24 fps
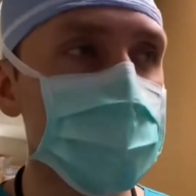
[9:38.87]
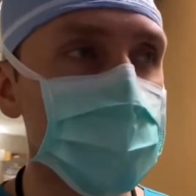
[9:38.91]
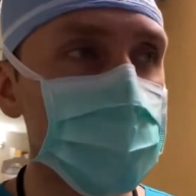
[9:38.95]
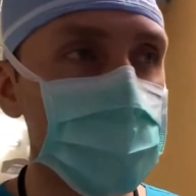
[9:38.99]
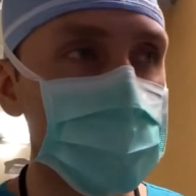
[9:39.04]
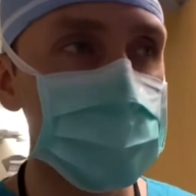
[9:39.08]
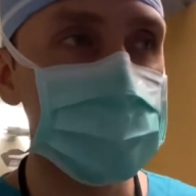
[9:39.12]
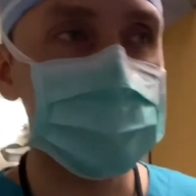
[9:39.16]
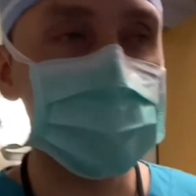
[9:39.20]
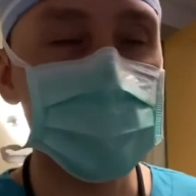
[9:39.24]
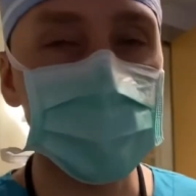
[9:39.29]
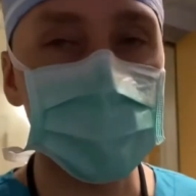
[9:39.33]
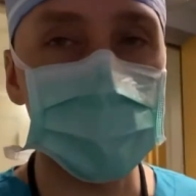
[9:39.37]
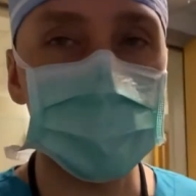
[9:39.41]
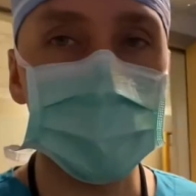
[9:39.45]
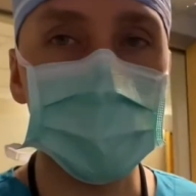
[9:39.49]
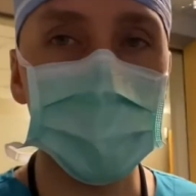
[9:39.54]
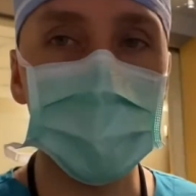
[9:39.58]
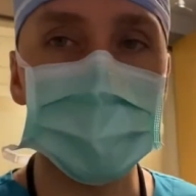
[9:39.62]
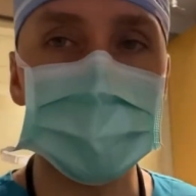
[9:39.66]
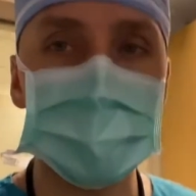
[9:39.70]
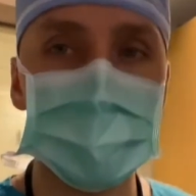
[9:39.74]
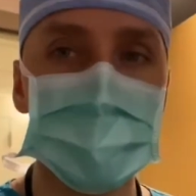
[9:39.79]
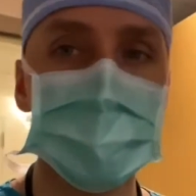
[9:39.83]
the second
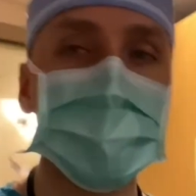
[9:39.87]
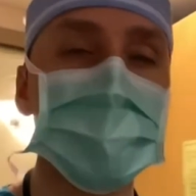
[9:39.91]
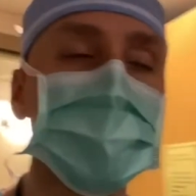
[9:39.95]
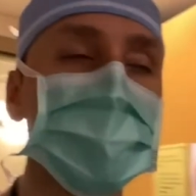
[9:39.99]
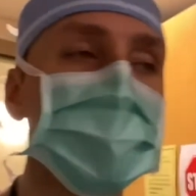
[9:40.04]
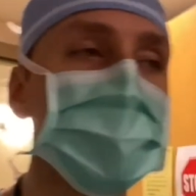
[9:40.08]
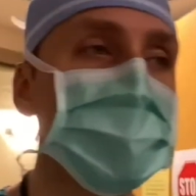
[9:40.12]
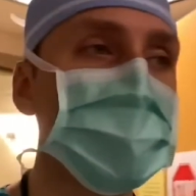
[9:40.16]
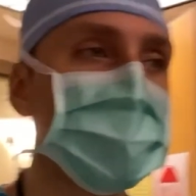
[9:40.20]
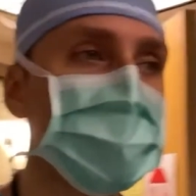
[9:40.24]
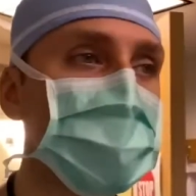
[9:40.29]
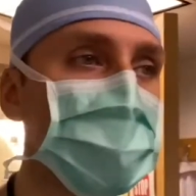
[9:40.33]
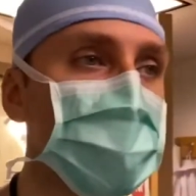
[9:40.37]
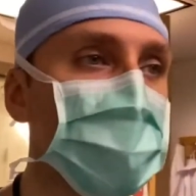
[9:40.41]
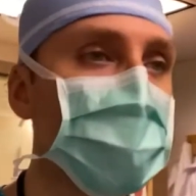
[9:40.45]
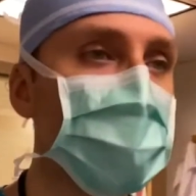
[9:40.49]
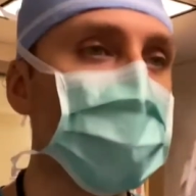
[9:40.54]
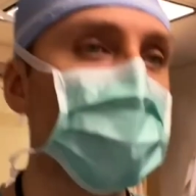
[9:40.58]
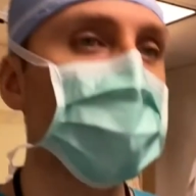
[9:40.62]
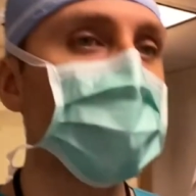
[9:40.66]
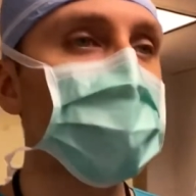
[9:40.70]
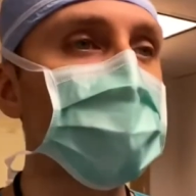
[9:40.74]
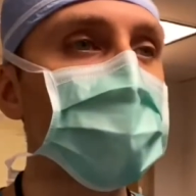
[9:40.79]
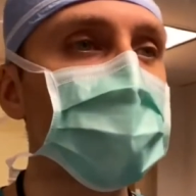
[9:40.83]
patient to bring
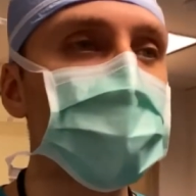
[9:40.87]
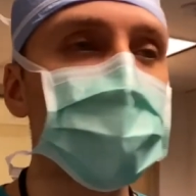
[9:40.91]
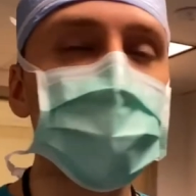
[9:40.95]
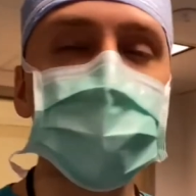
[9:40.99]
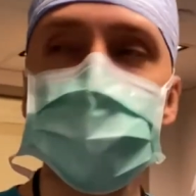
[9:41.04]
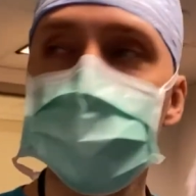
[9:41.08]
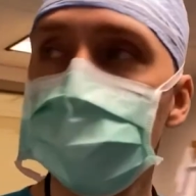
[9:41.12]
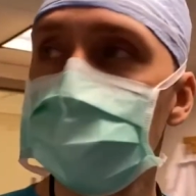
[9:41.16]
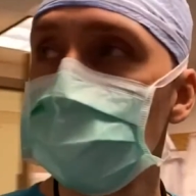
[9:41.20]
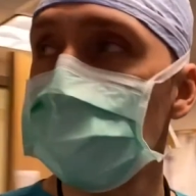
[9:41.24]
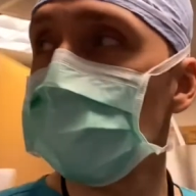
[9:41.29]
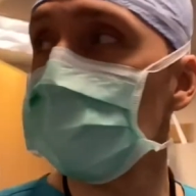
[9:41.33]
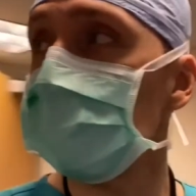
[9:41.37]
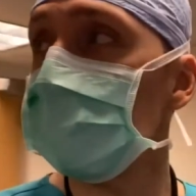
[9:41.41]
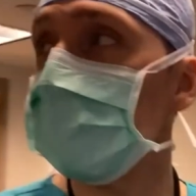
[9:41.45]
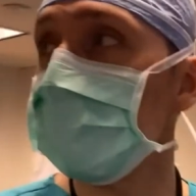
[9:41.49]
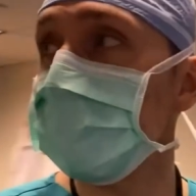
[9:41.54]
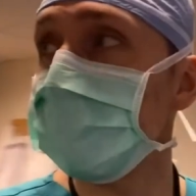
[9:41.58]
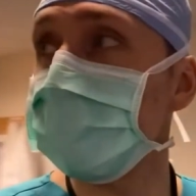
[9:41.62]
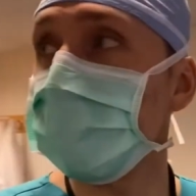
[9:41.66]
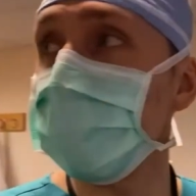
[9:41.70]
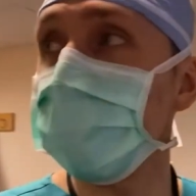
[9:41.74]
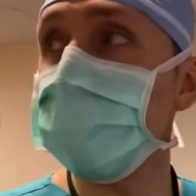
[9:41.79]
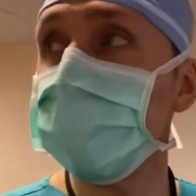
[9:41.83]
down.
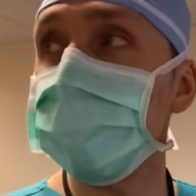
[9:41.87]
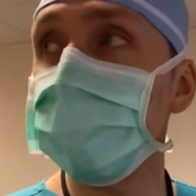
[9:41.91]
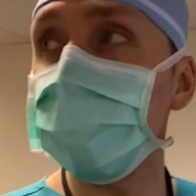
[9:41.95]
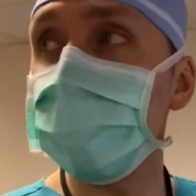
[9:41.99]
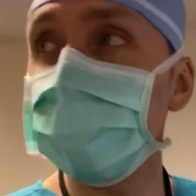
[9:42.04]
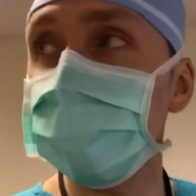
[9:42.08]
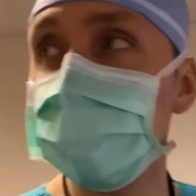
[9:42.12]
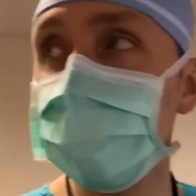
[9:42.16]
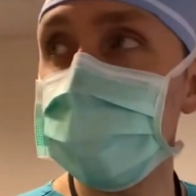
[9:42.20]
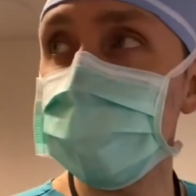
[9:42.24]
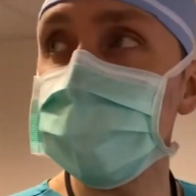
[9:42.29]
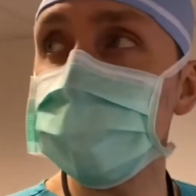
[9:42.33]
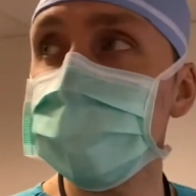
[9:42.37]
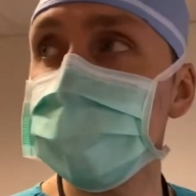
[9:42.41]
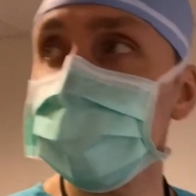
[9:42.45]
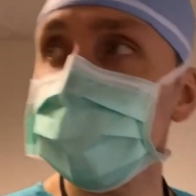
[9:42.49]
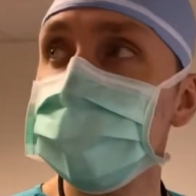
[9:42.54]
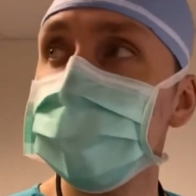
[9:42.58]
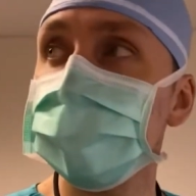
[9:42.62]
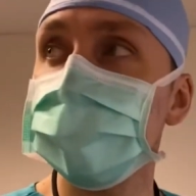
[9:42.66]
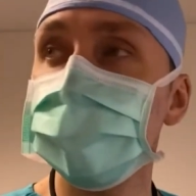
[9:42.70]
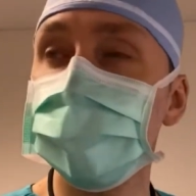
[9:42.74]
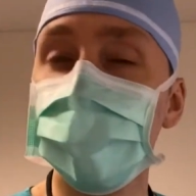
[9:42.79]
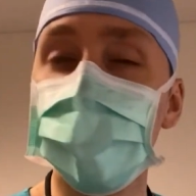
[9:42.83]
Oh, by the way, it's
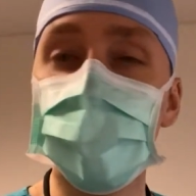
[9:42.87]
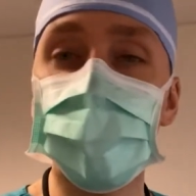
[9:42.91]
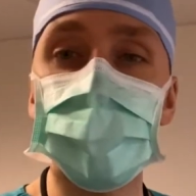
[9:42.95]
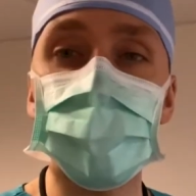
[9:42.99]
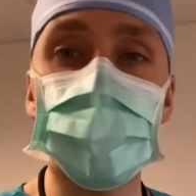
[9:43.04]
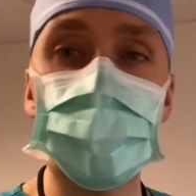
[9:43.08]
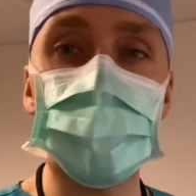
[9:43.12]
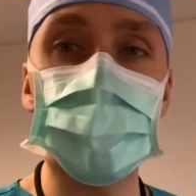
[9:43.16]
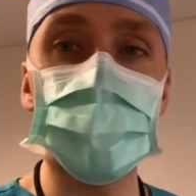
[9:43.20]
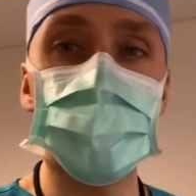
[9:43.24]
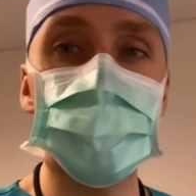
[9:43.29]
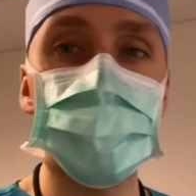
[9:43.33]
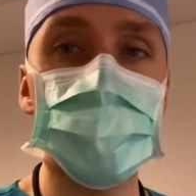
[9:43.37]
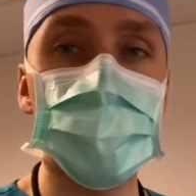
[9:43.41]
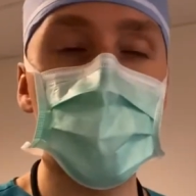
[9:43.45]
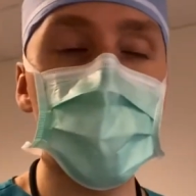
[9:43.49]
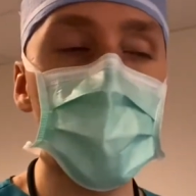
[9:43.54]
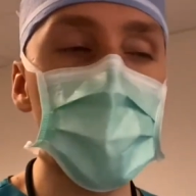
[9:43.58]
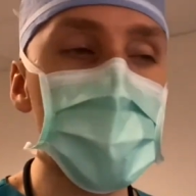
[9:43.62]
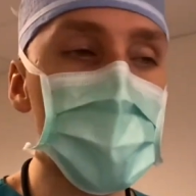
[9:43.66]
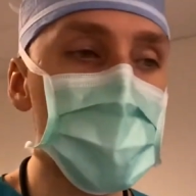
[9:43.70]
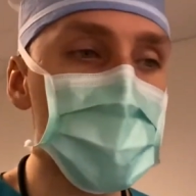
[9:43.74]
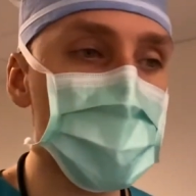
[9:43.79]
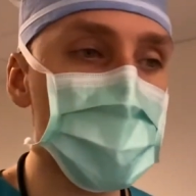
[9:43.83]
4
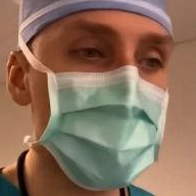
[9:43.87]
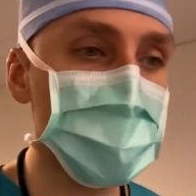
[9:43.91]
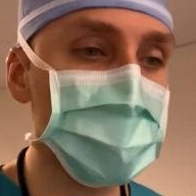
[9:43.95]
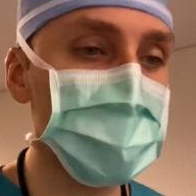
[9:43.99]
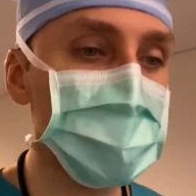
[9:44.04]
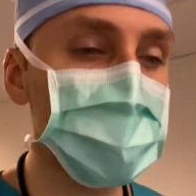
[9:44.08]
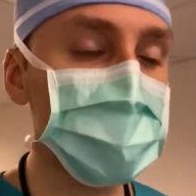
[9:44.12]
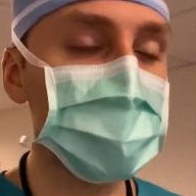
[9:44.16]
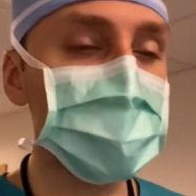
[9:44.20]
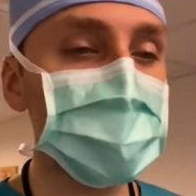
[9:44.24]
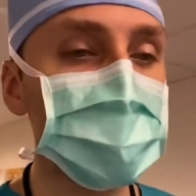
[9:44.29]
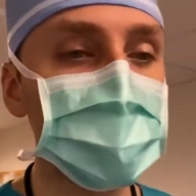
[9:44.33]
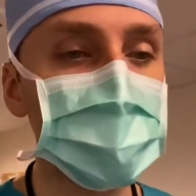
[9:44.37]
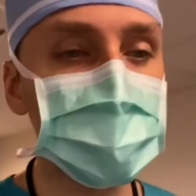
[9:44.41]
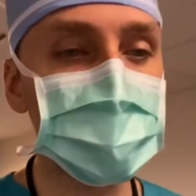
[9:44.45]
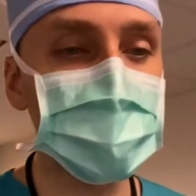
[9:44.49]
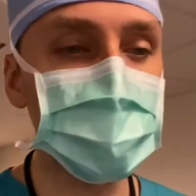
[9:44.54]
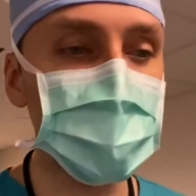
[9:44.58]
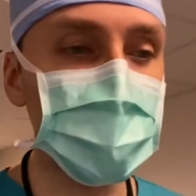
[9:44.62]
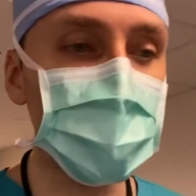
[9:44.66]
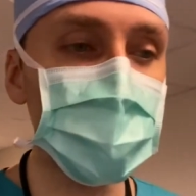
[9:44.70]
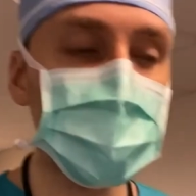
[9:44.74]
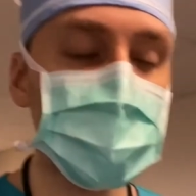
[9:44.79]
a.m. currently.